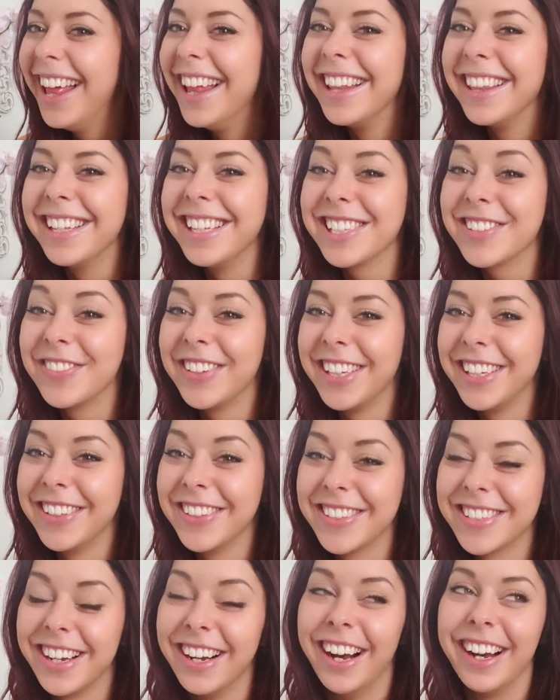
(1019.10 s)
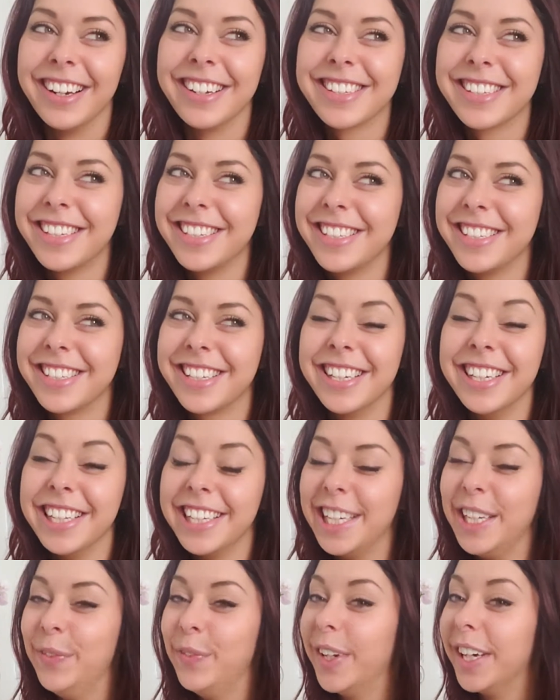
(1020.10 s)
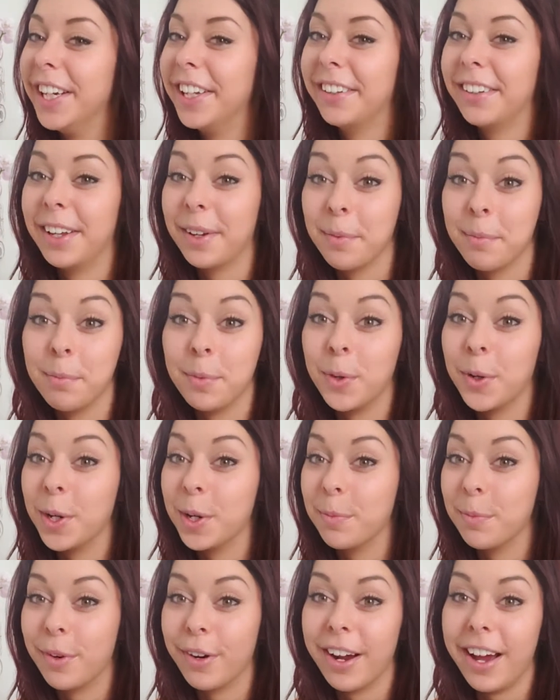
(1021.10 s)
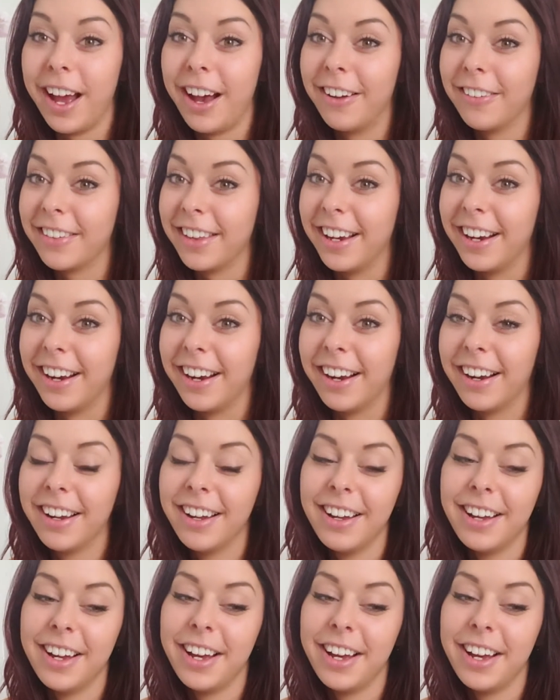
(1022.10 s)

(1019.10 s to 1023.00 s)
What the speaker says: these videos are honestly just going to keep getting like more and more out there,